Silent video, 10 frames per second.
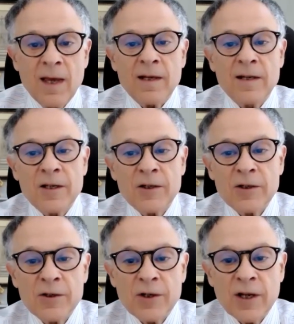In
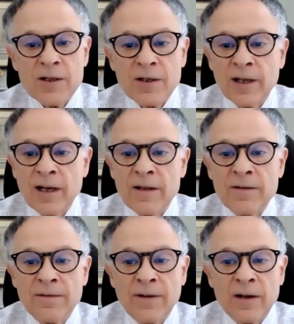addition, she has led the
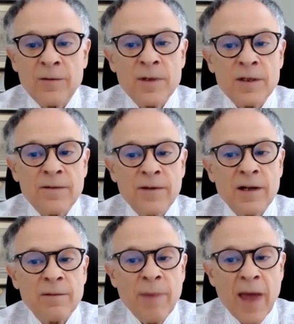development of a
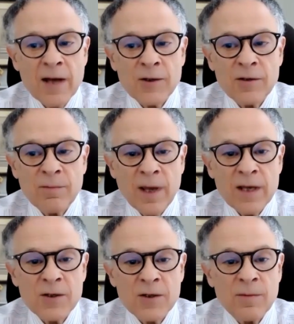
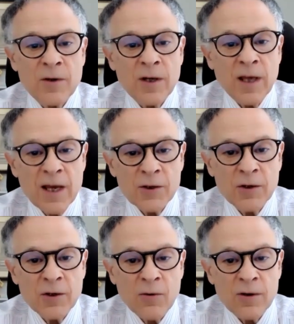compassion-based
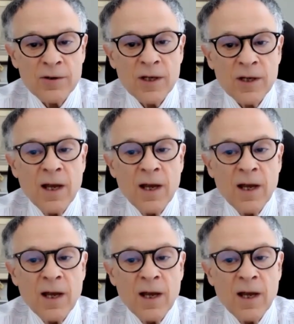communication course